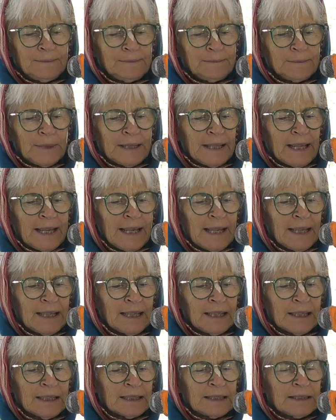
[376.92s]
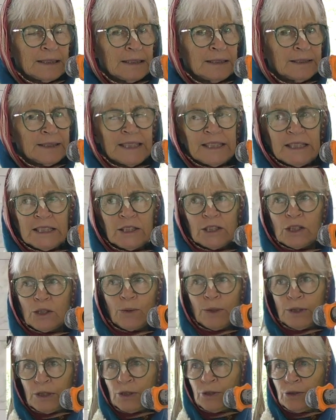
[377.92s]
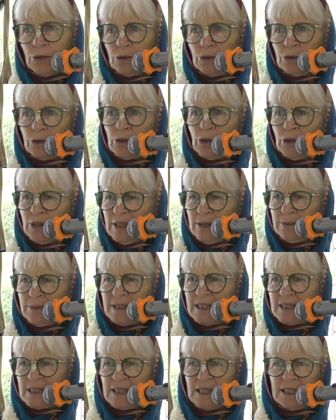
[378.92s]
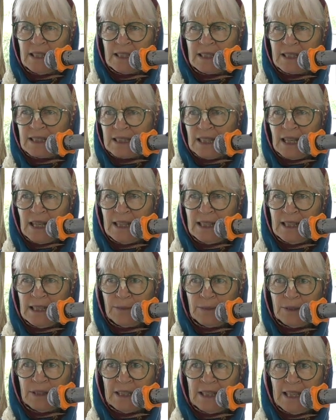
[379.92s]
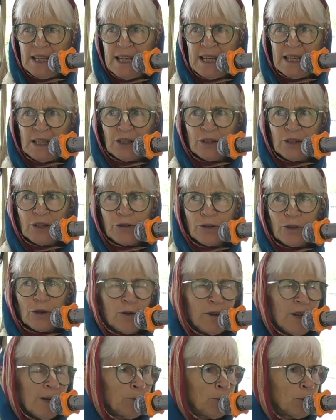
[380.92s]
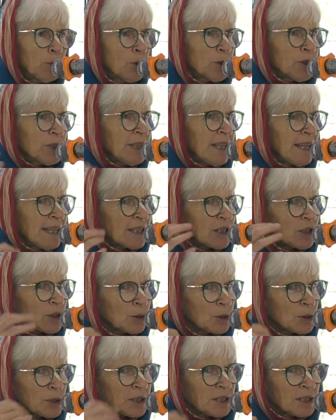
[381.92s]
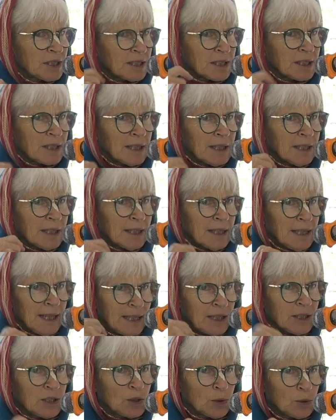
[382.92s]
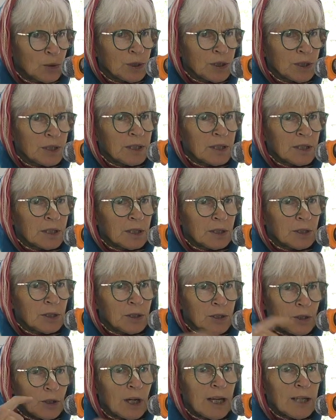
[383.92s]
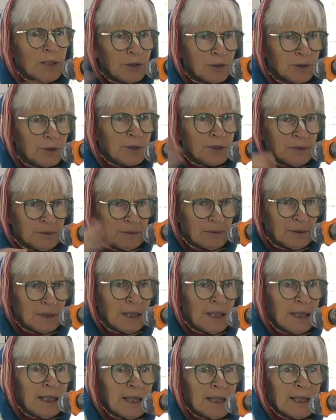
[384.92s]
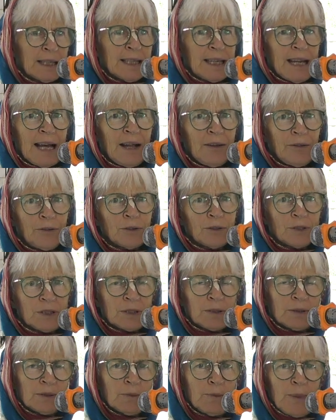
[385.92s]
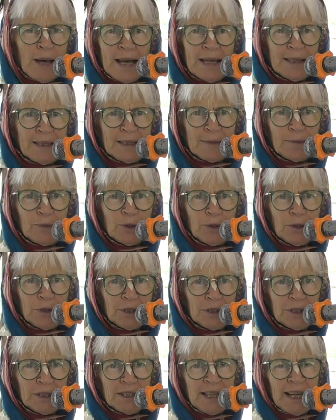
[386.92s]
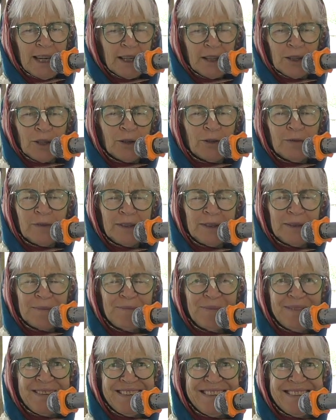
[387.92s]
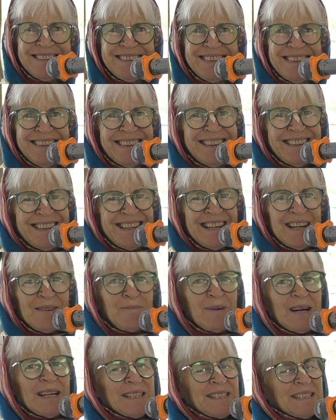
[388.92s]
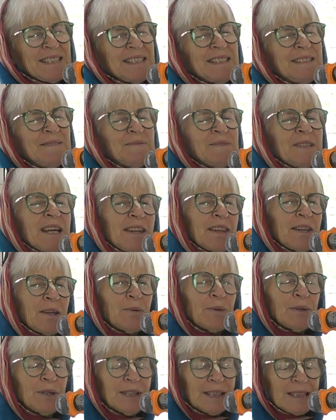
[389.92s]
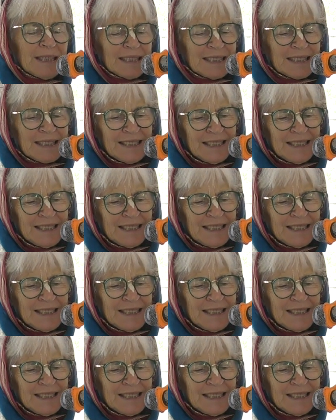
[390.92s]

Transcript: But they didn't know what to do. You know, he was the king's son. He was the heir to the throne. They brought an exorcist to try to get out the bad spirits that had taken over him. But nothing worked.